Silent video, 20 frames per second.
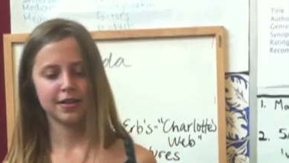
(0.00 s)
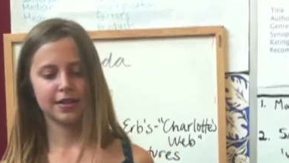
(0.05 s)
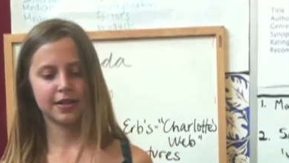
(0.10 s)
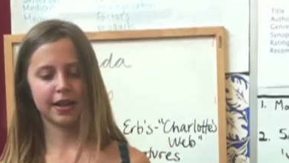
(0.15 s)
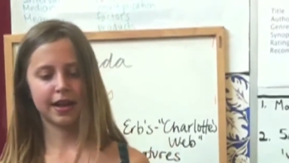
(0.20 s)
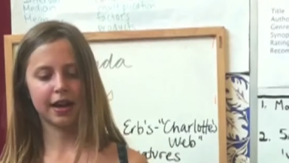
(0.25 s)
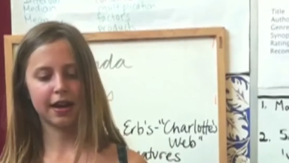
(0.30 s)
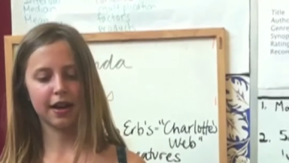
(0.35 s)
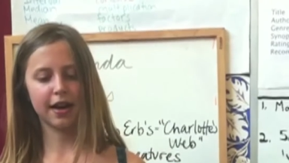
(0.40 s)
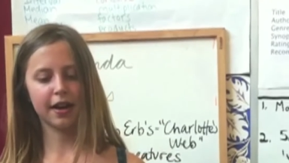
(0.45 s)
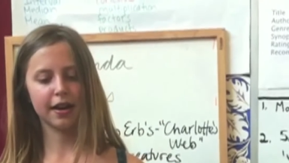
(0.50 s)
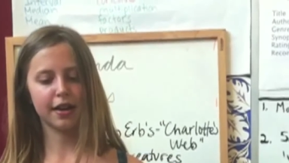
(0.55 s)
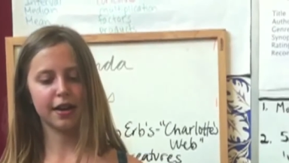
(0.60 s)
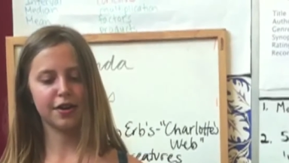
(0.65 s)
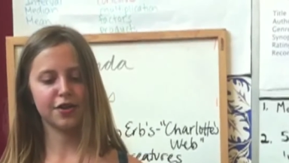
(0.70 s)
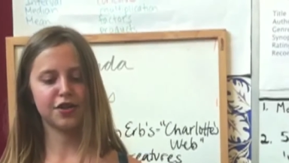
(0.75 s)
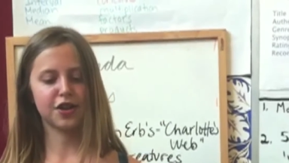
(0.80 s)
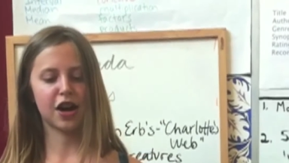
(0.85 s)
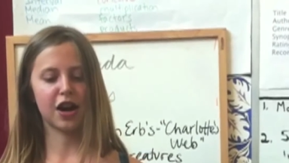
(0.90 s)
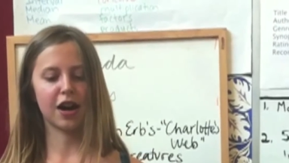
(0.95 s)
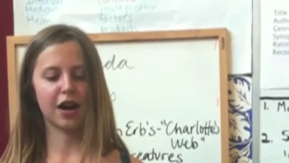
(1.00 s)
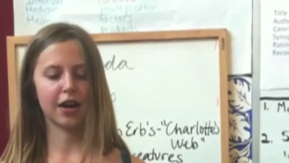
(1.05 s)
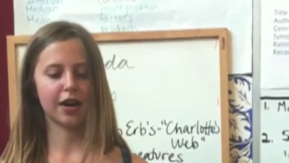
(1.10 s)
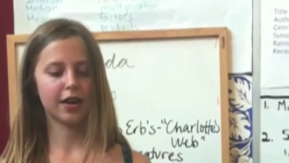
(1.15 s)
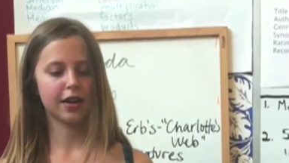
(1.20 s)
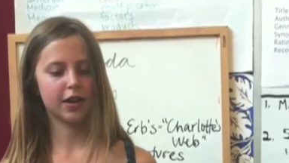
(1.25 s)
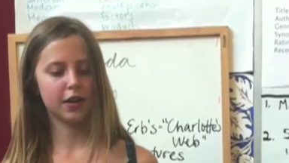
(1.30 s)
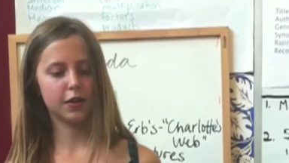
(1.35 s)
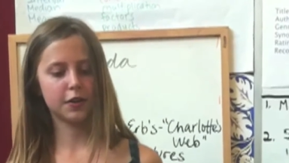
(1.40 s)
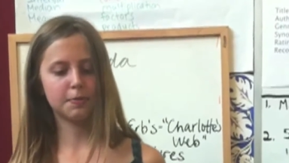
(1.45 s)
Secure it in a jar.
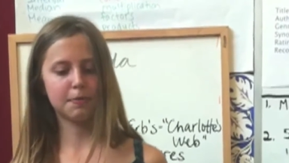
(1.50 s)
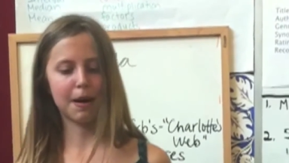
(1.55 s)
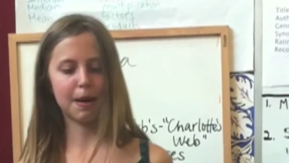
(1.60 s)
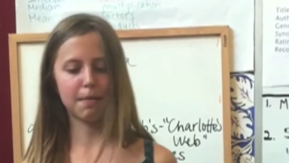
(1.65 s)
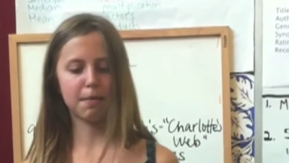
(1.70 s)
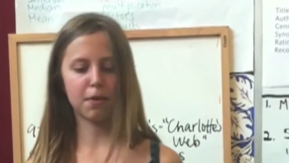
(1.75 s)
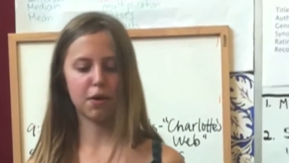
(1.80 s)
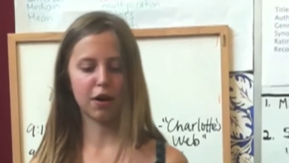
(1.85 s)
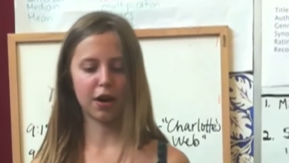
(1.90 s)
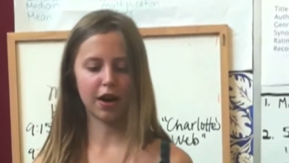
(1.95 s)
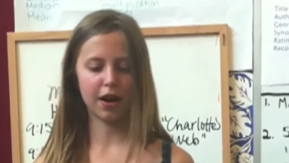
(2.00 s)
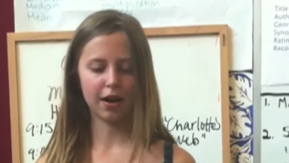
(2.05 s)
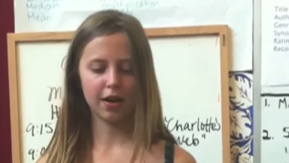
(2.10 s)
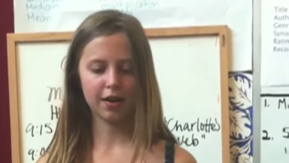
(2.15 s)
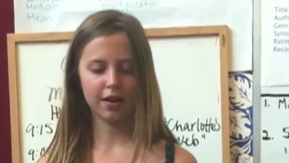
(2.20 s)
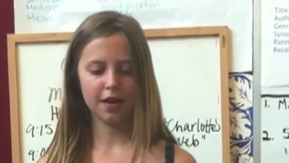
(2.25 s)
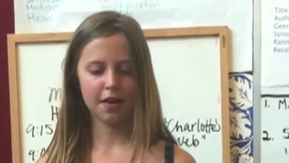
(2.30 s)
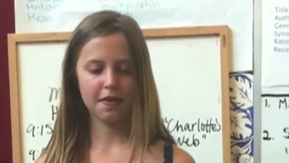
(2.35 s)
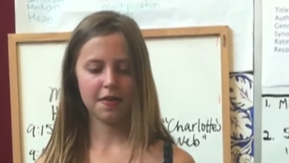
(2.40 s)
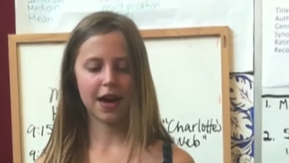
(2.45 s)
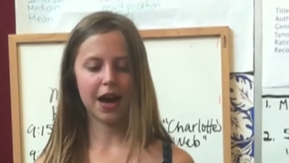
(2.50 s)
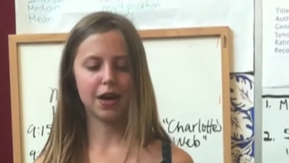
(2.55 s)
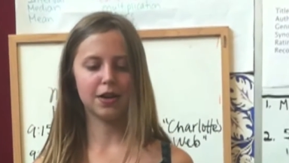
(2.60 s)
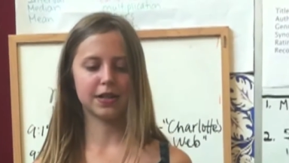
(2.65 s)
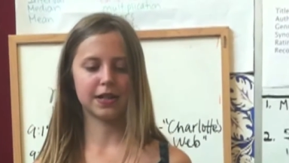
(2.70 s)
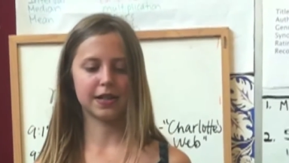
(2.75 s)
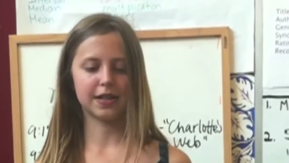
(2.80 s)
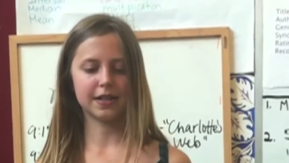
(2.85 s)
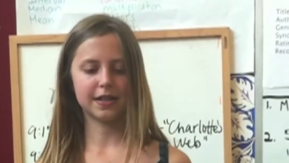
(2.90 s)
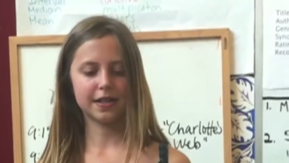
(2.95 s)
You spot more.
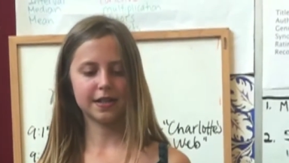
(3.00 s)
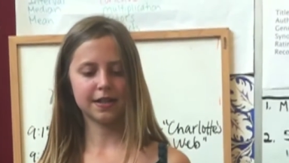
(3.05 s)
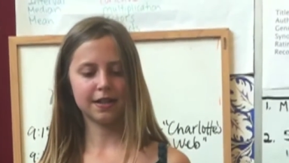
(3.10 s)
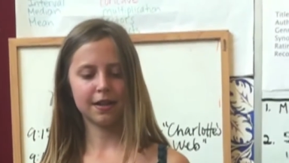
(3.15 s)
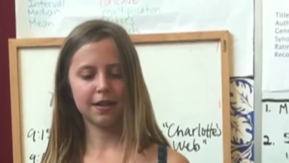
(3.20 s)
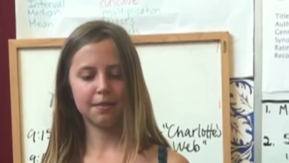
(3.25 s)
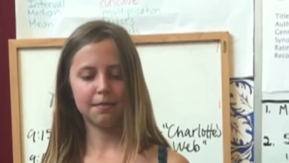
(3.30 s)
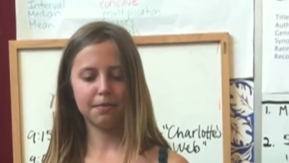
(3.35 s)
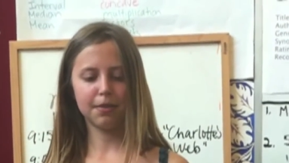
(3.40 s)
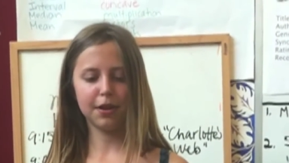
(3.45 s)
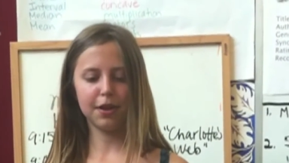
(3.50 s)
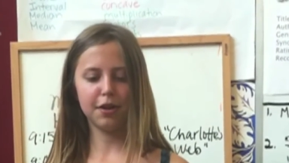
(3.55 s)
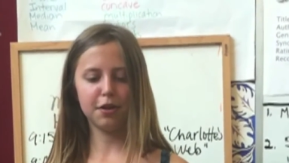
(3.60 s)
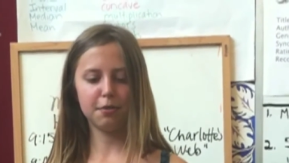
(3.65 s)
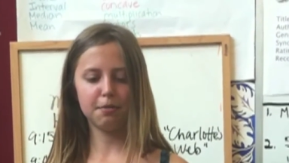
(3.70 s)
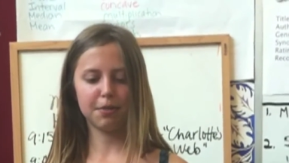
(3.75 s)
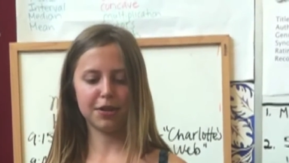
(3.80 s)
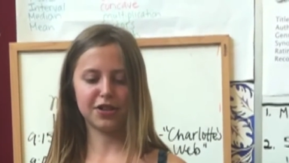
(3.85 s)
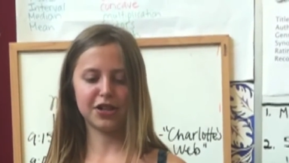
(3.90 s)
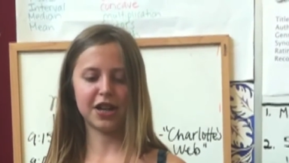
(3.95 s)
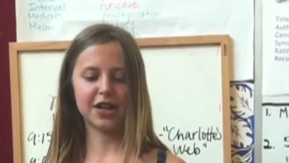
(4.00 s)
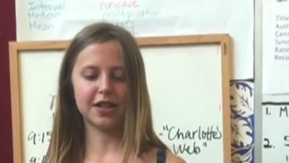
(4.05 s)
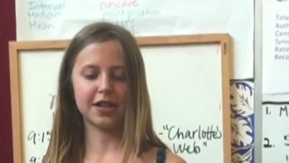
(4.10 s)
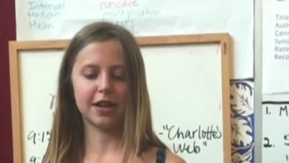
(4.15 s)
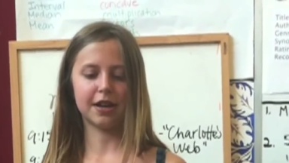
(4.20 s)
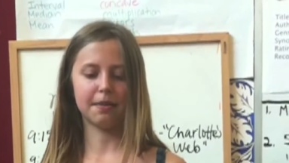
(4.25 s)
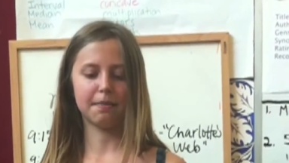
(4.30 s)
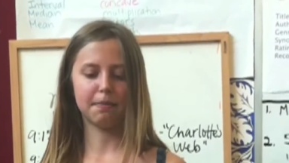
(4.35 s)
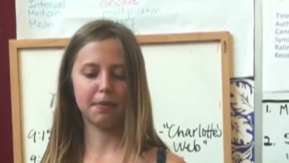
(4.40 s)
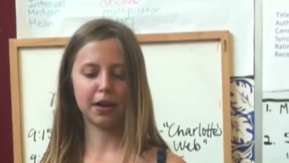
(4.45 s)
Thousands. Blue,
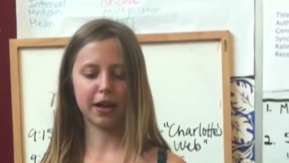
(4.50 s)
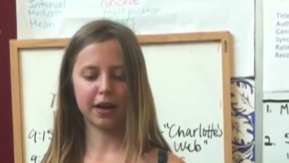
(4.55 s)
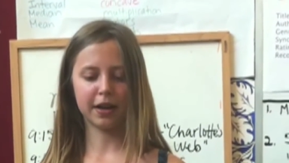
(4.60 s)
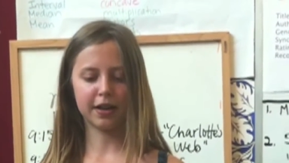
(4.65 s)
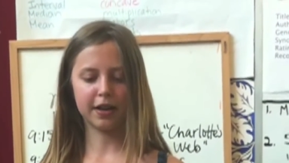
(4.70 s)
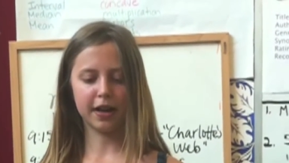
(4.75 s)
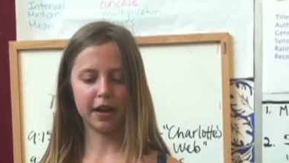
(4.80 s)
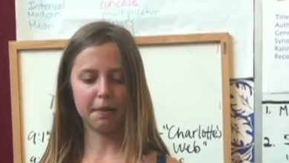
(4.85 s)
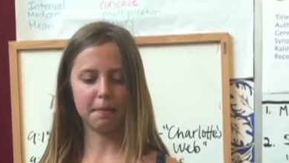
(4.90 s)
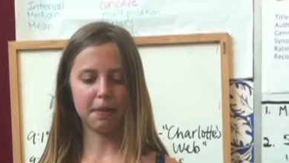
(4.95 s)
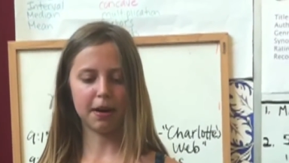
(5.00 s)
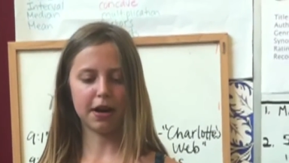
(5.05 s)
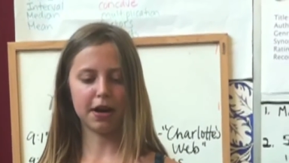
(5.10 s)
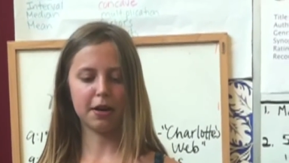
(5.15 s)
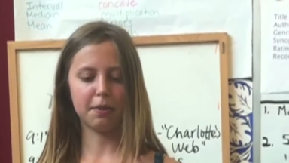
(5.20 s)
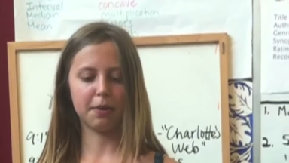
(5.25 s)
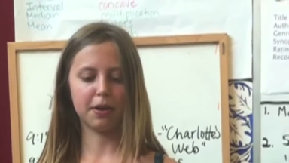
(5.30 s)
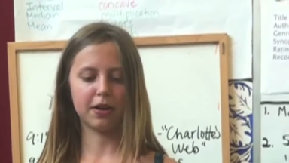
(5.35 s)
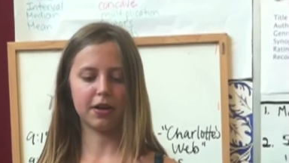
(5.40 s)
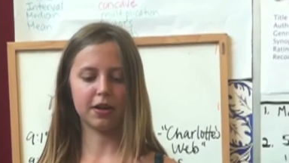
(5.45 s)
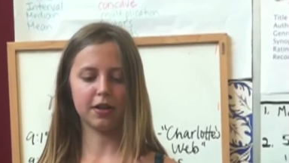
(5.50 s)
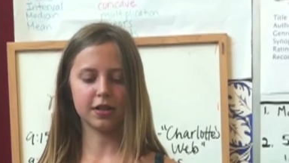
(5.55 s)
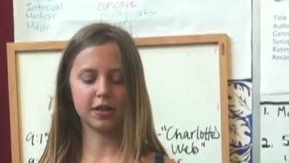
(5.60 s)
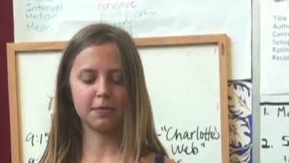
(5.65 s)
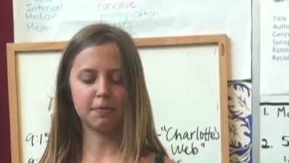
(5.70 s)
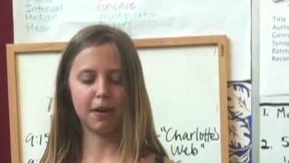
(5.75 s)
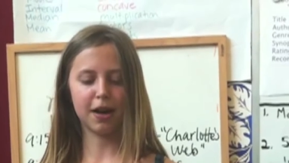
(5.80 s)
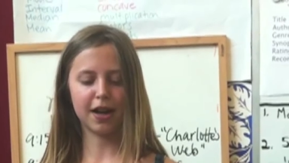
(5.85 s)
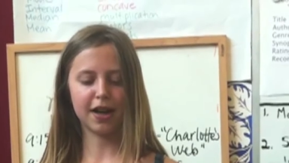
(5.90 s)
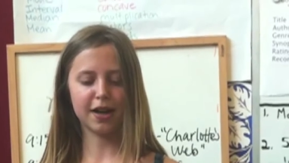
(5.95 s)
magenta, burgundy, periwinkle,
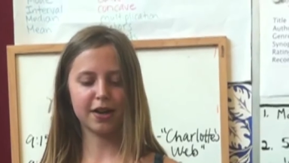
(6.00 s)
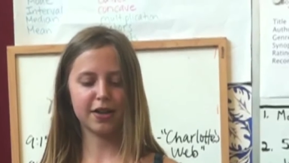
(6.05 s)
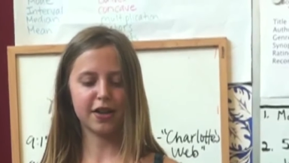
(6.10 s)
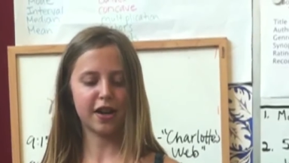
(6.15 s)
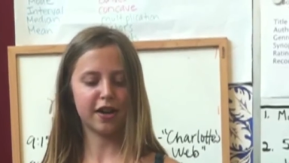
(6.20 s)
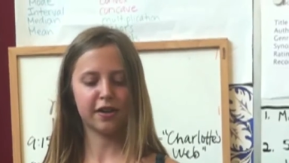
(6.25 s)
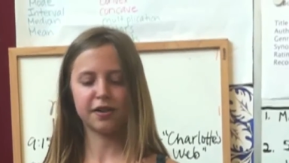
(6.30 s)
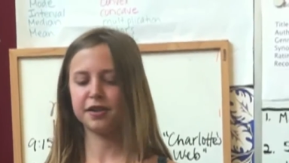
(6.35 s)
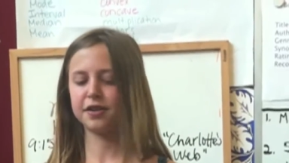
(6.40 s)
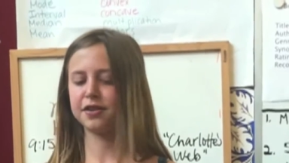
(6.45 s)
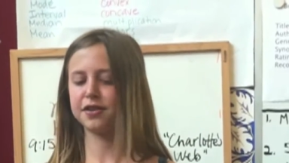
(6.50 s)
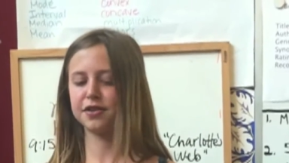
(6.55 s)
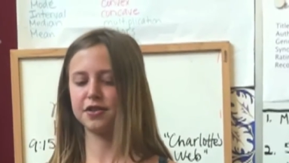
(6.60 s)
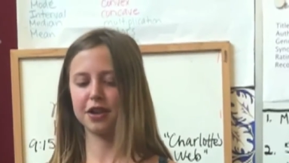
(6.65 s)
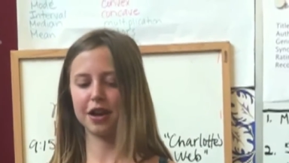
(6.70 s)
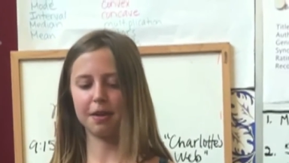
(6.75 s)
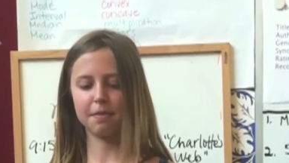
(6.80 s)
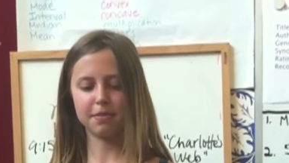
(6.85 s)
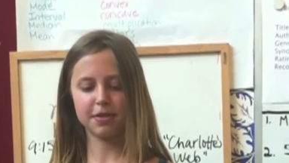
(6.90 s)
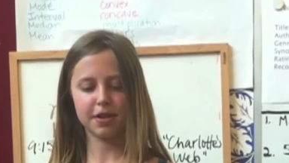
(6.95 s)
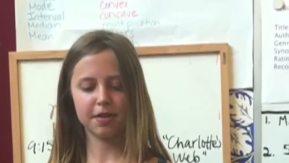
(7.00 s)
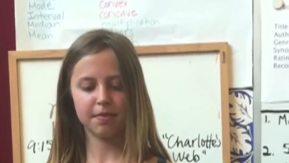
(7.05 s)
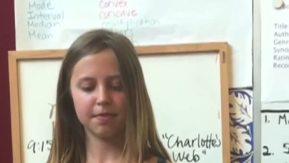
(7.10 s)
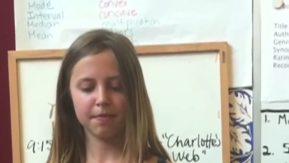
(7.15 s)
spotted, dotted, and striped.